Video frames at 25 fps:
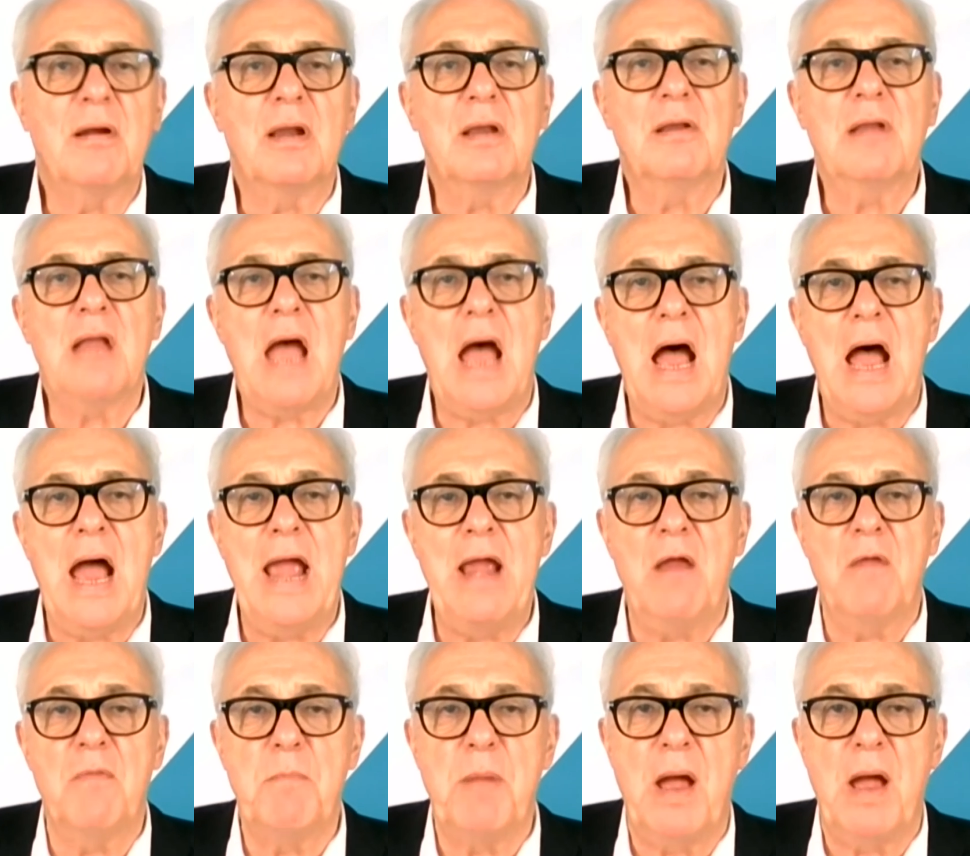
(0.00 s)
And
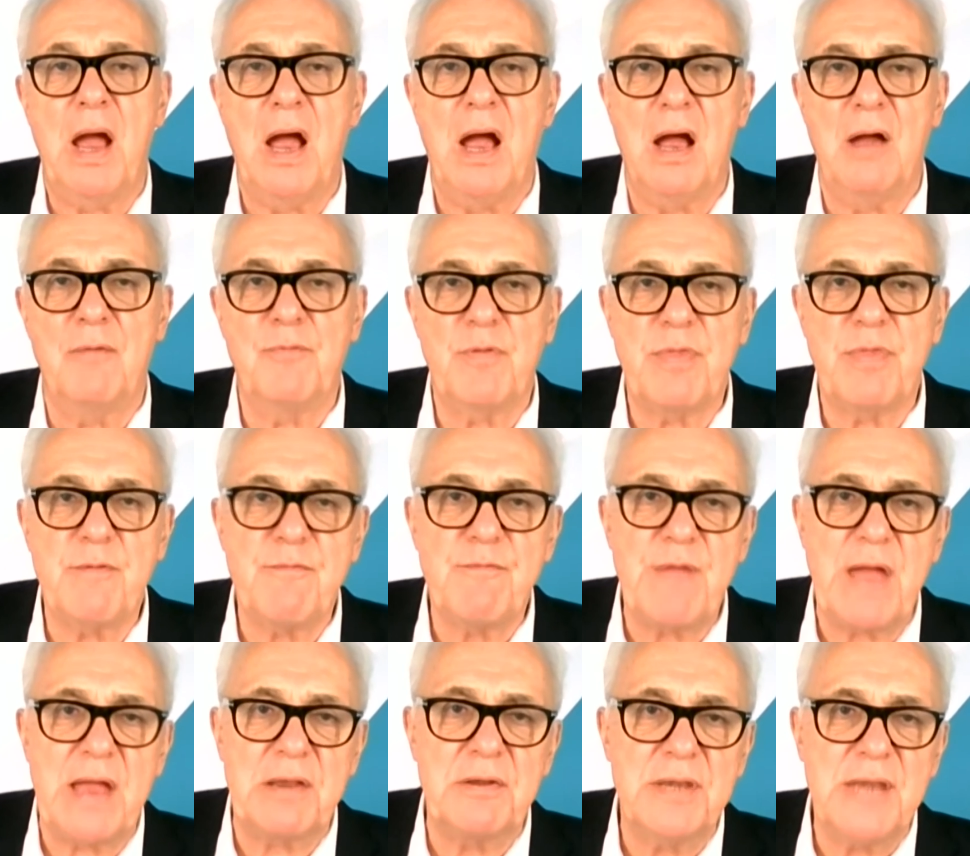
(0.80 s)
I, on behalf of the
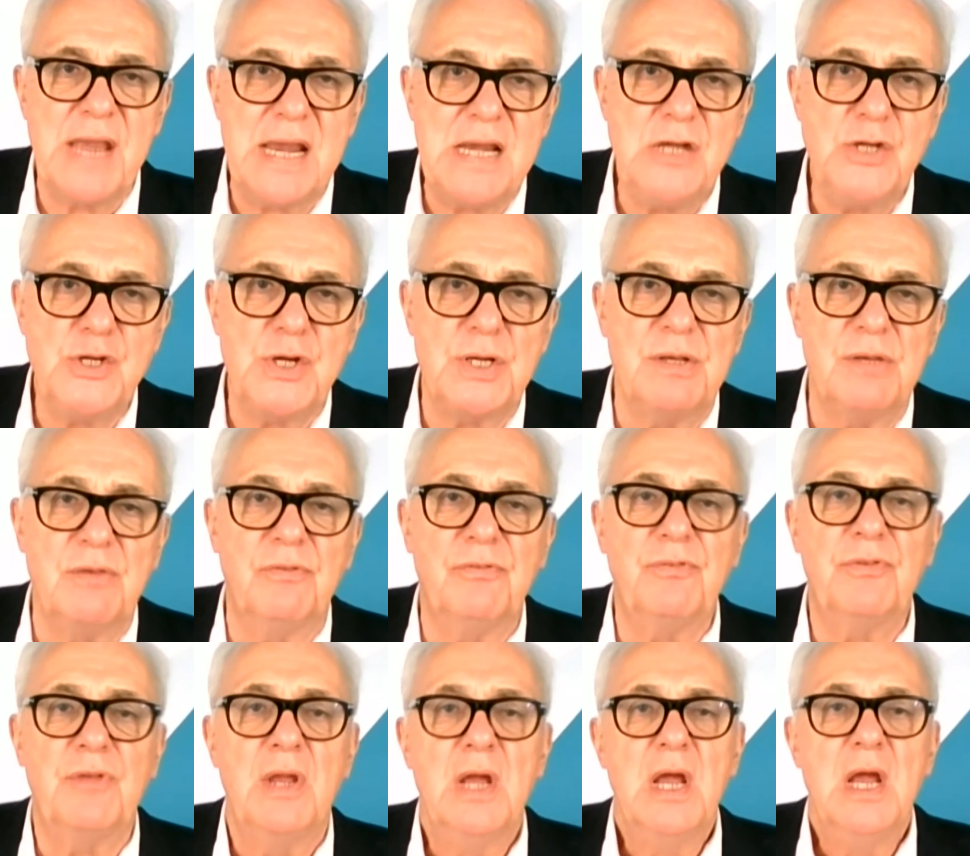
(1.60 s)

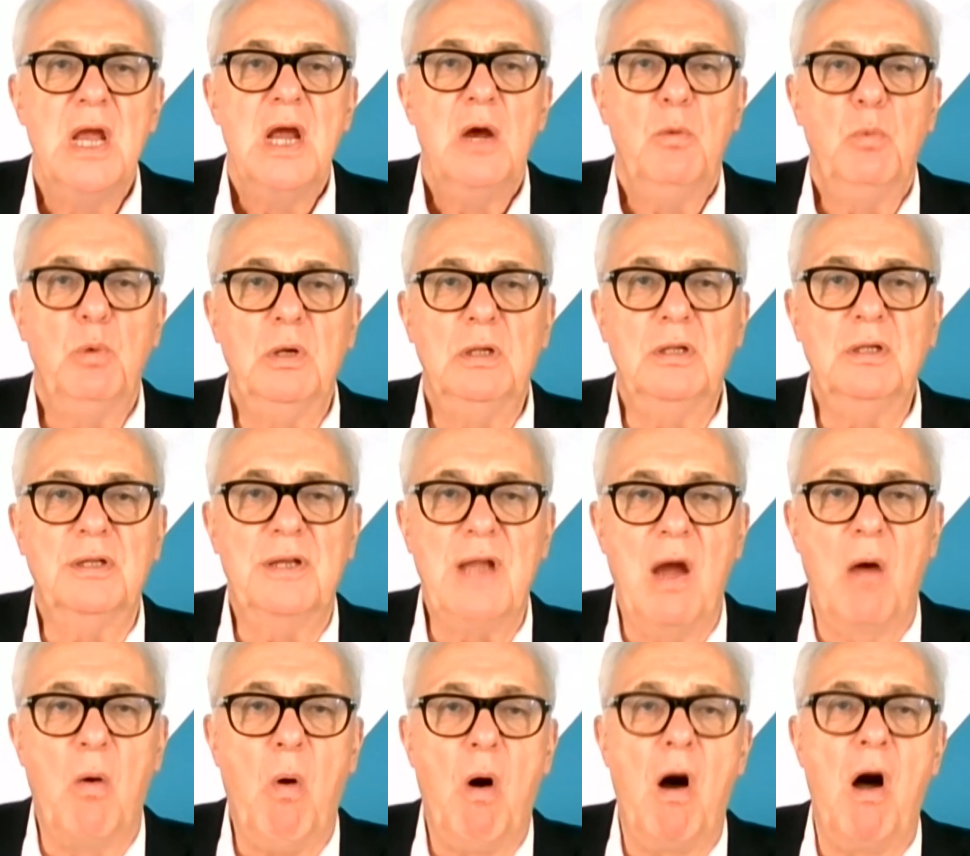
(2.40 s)
foundations, will
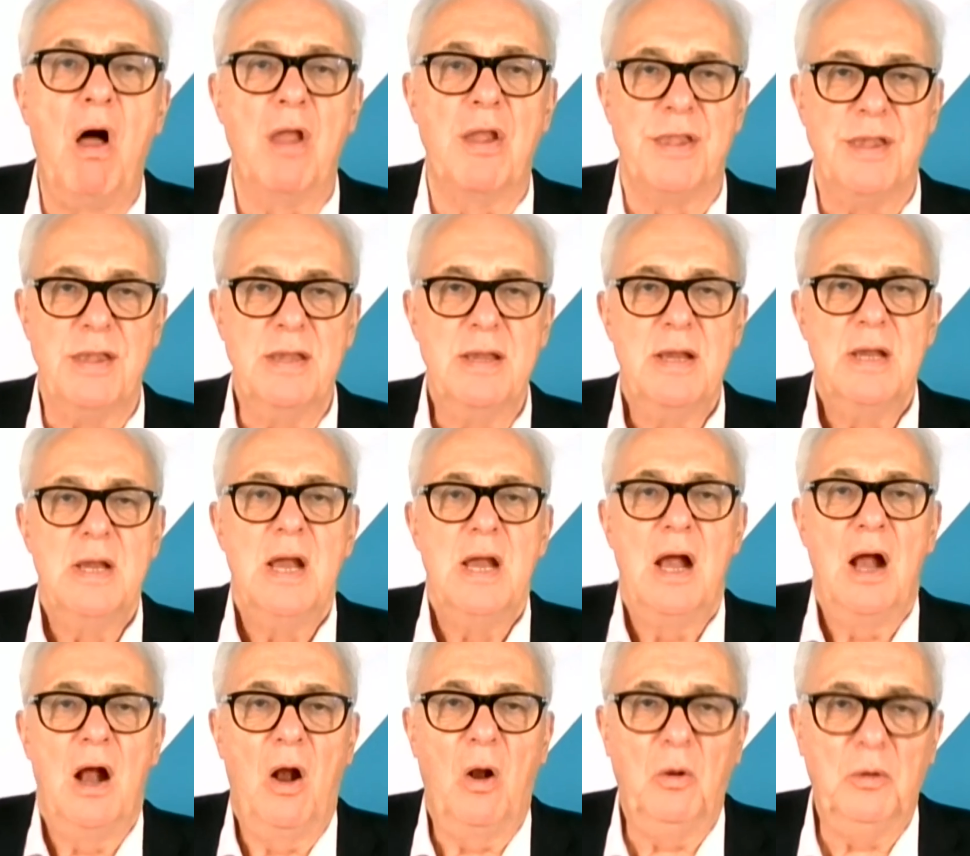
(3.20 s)
go on
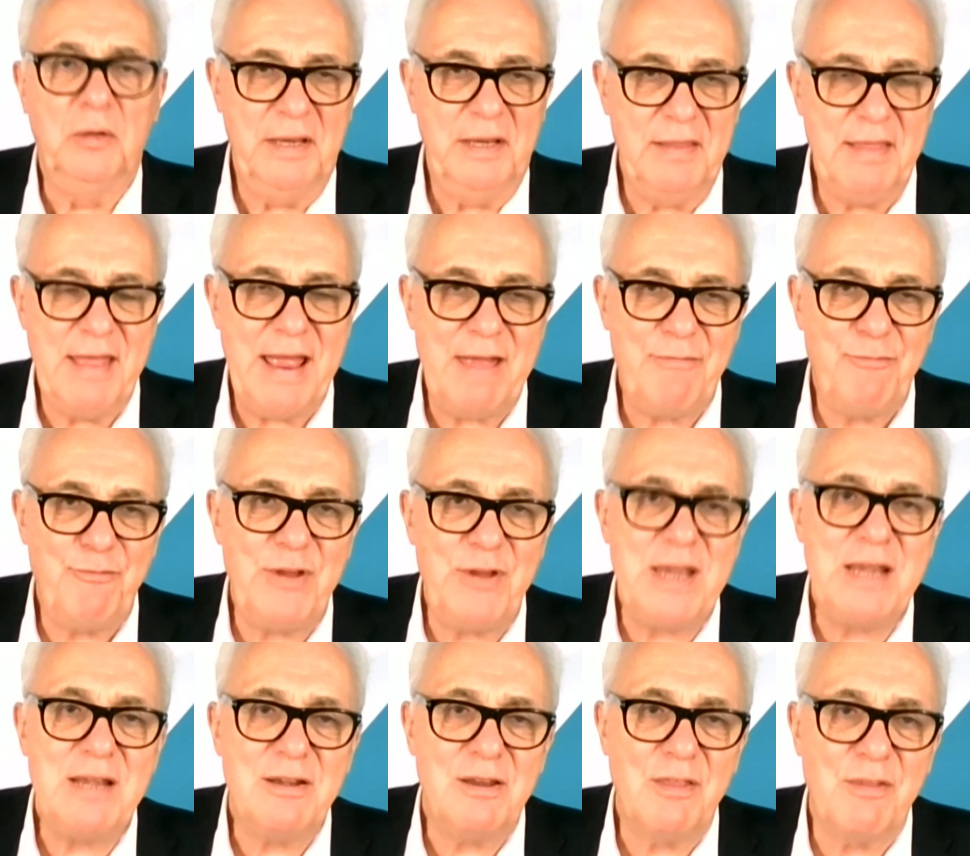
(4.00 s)
holding their
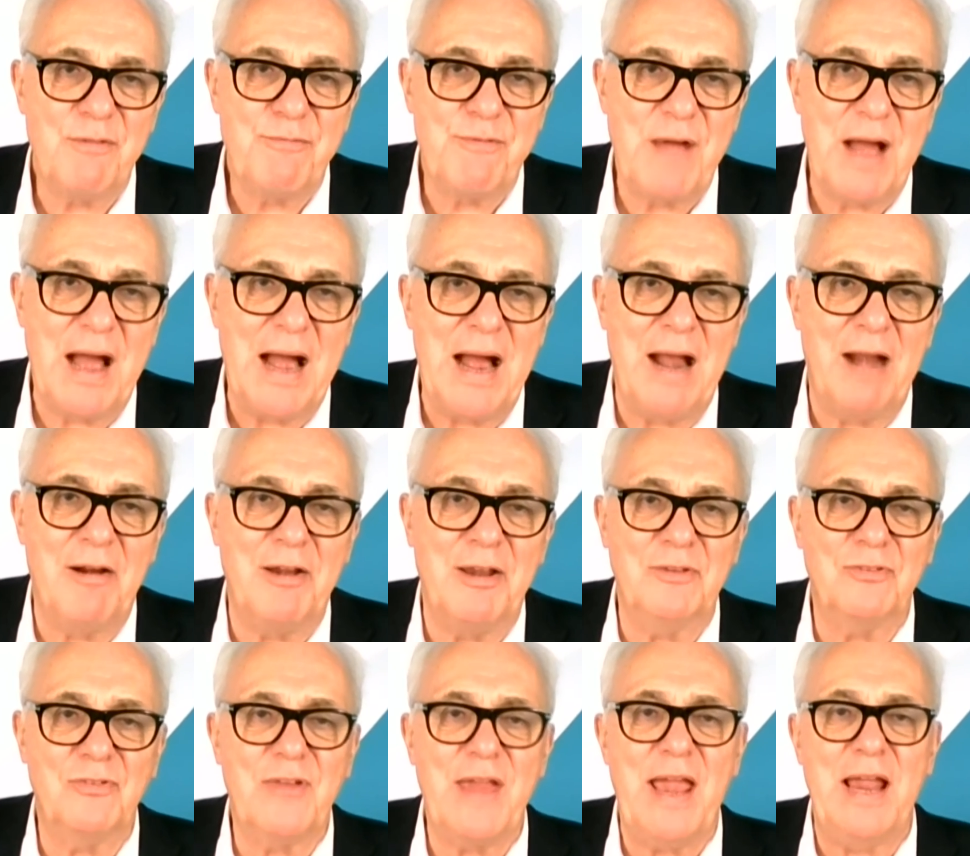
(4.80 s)
feet to the fire,
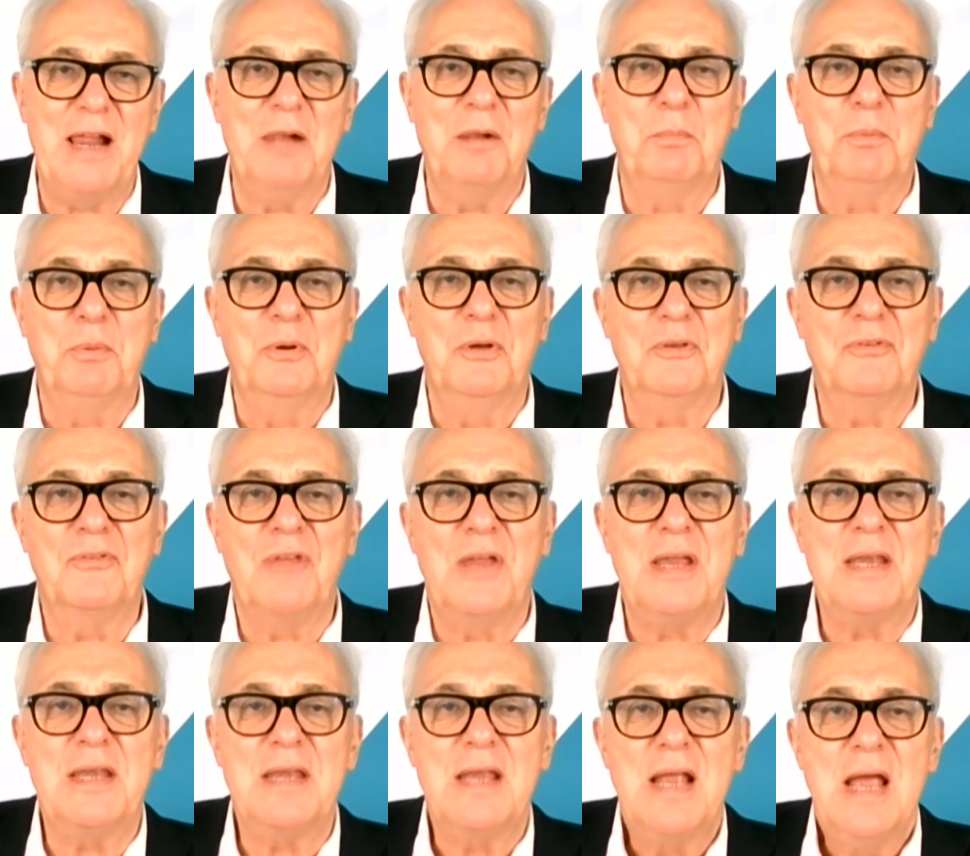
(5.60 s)
as Gail puts
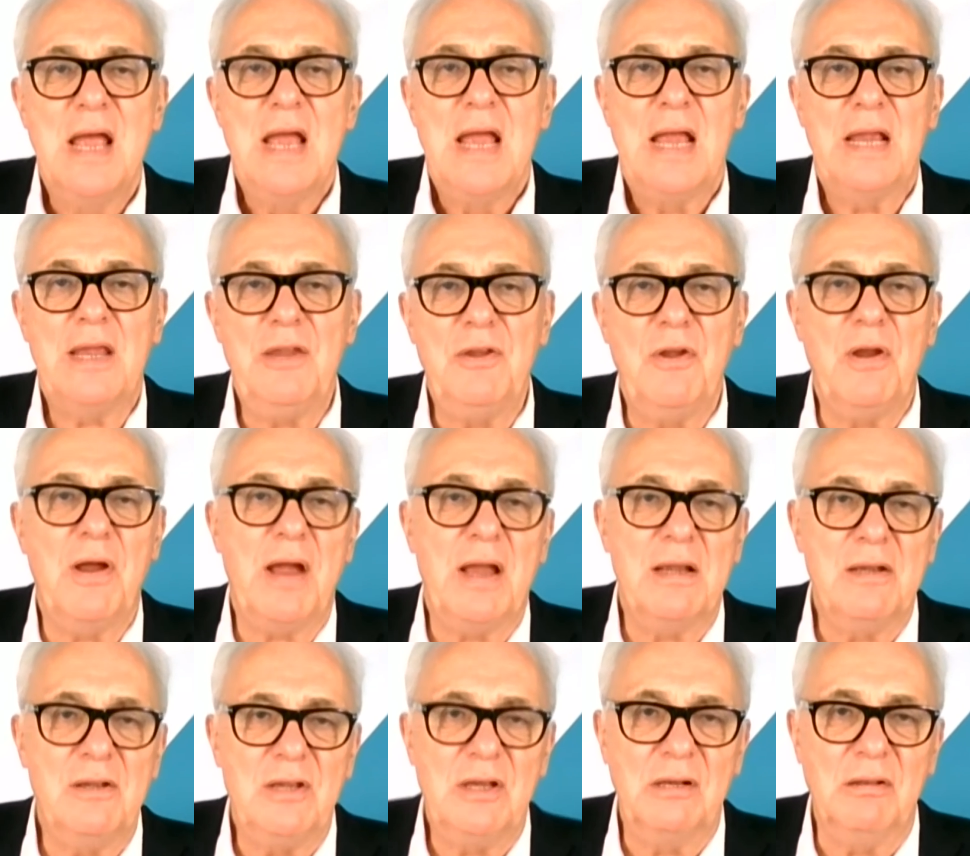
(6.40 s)
it, you know,
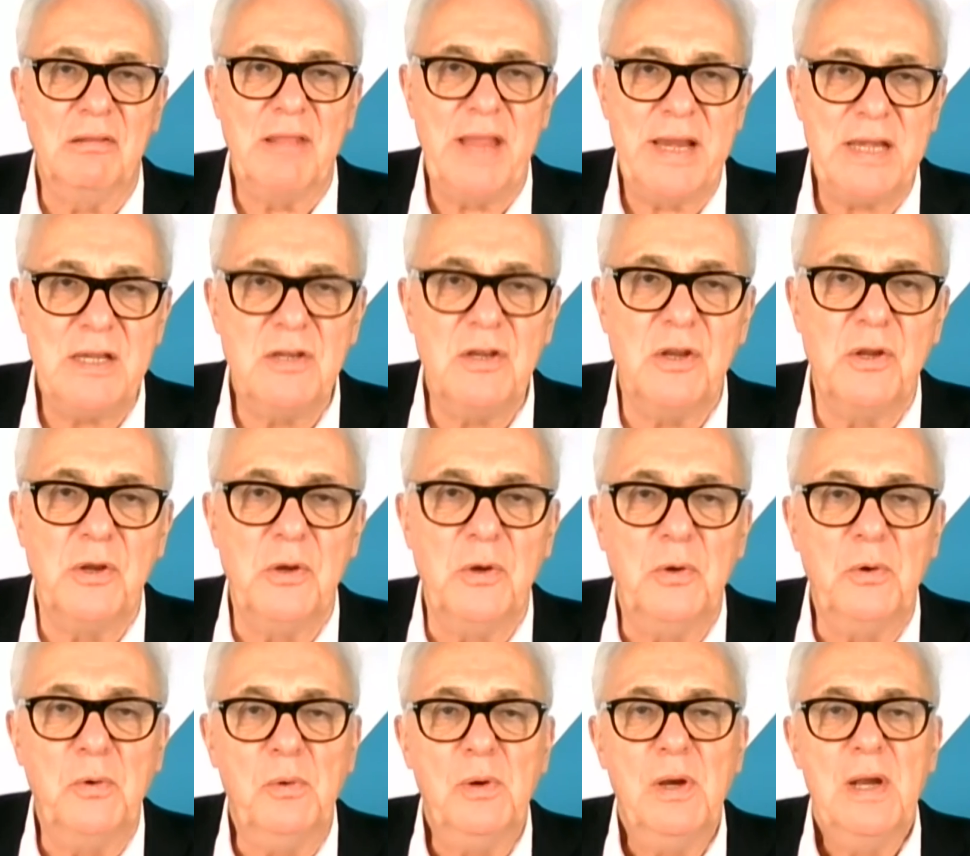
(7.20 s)
until they
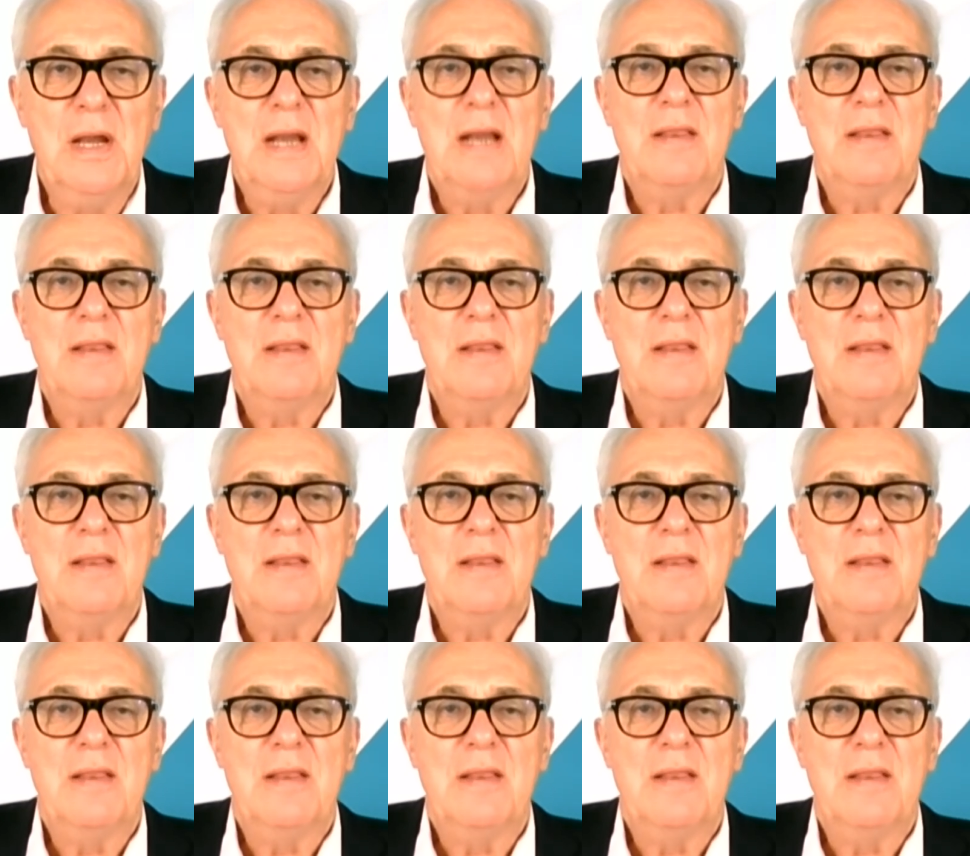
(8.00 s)
do.